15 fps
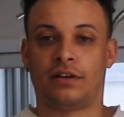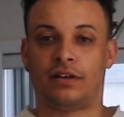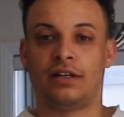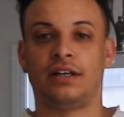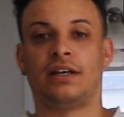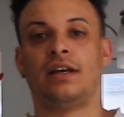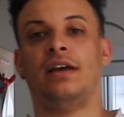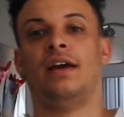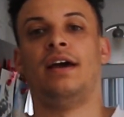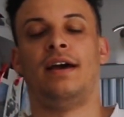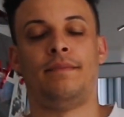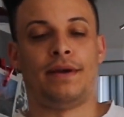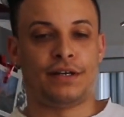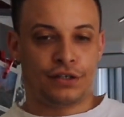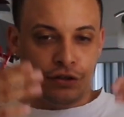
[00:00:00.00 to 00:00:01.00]
learning,
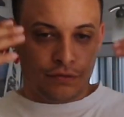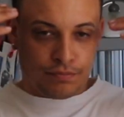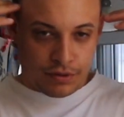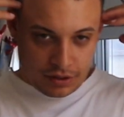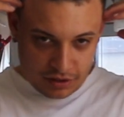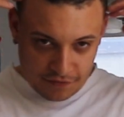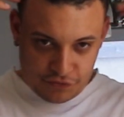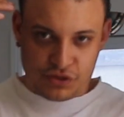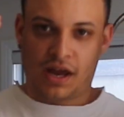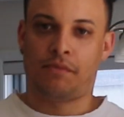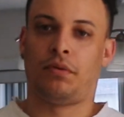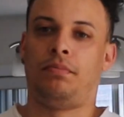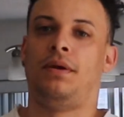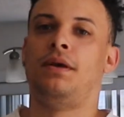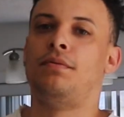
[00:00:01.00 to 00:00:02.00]
and make sure you bring different type
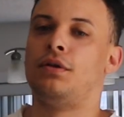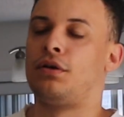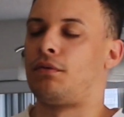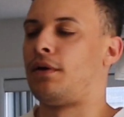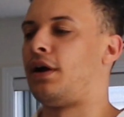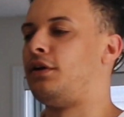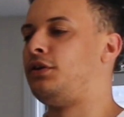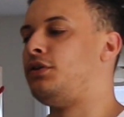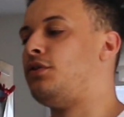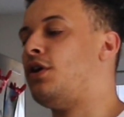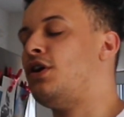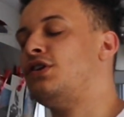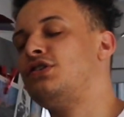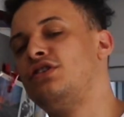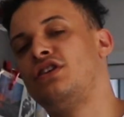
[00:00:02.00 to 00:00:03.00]
of people around you
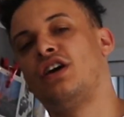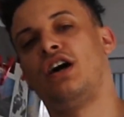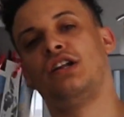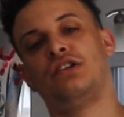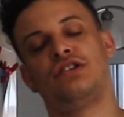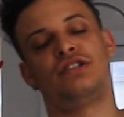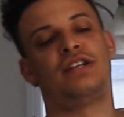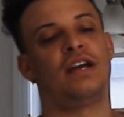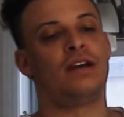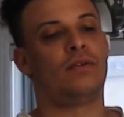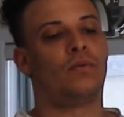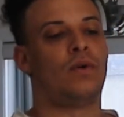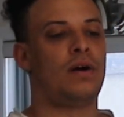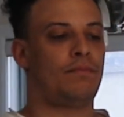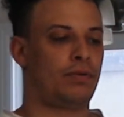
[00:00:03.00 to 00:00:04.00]
so you can
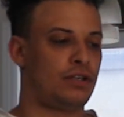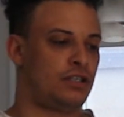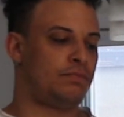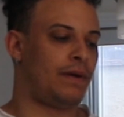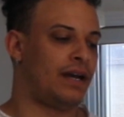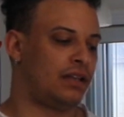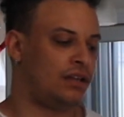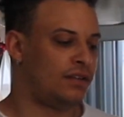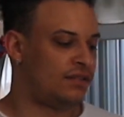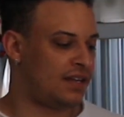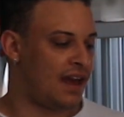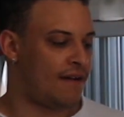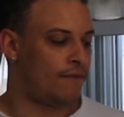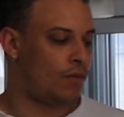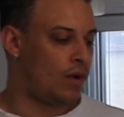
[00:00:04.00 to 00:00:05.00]
understand what perspectives
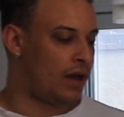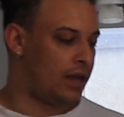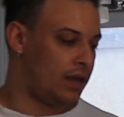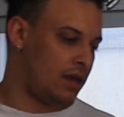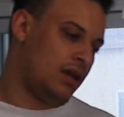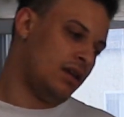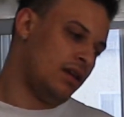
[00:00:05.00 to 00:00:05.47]
have what,